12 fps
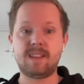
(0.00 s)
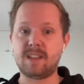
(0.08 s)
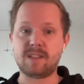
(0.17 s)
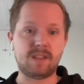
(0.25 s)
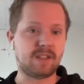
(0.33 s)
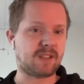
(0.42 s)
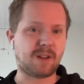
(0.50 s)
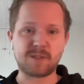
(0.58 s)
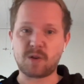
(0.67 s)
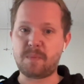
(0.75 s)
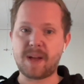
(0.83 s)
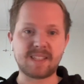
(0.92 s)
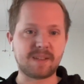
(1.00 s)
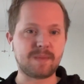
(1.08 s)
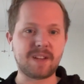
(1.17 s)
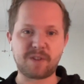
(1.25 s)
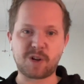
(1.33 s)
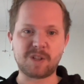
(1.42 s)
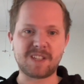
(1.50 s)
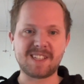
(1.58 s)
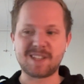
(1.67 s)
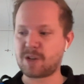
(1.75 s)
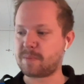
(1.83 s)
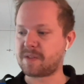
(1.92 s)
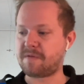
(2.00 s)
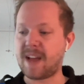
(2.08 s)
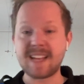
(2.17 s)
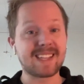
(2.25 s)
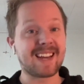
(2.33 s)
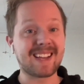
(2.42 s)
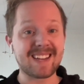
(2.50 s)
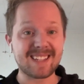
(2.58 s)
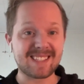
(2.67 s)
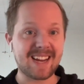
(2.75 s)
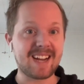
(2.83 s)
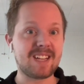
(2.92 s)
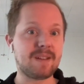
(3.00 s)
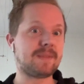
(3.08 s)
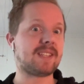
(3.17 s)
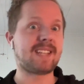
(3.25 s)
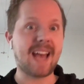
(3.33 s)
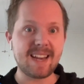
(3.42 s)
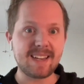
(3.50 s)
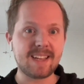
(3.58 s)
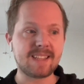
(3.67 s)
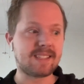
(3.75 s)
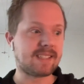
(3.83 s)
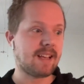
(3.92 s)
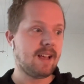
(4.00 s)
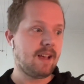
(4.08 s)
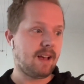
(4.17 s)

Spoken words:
There's also been some difficulties in terms of fans getting into stadiums, attendance,